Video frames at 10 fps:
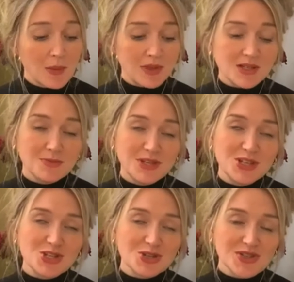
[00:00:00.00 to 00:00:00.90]
but a
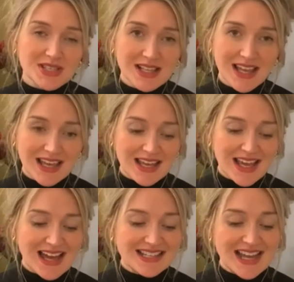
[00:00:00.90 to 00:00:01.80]
miniature sleigh
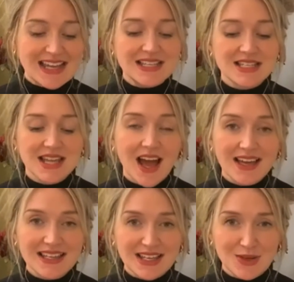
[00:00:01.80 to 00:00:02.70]
and 8
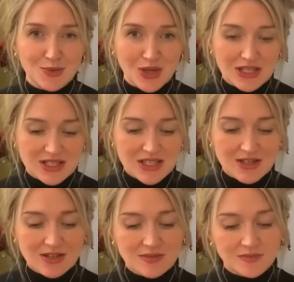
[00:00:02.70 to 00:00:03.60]
tiny
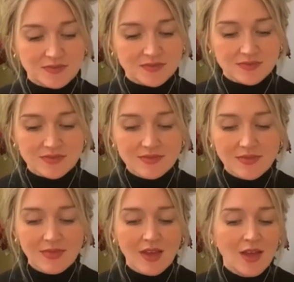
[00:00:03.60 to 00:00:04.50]
reindeer.
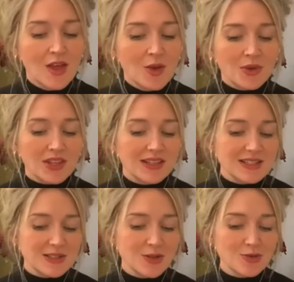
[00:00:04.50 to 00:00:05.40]
With a
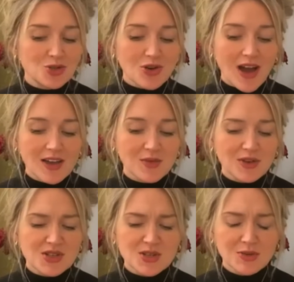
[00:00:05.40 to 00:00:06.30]
little old driver
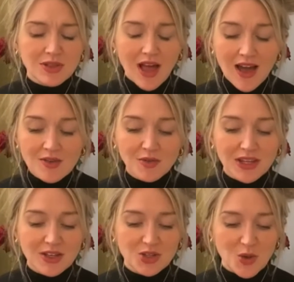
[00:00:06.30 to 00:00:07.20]
so lively
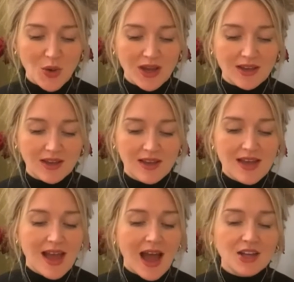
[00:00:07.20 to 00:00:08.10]
and quick,
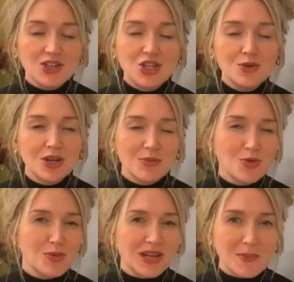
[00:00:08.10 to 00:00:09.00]
I knew in a
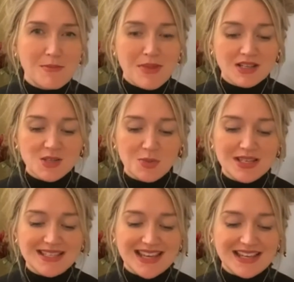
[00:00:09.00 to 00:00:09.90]
moment it must be
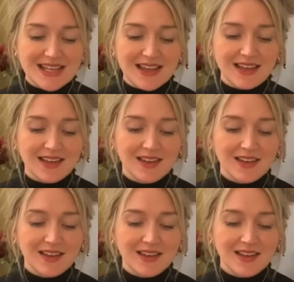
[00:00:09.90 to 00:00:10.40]
St. Nick.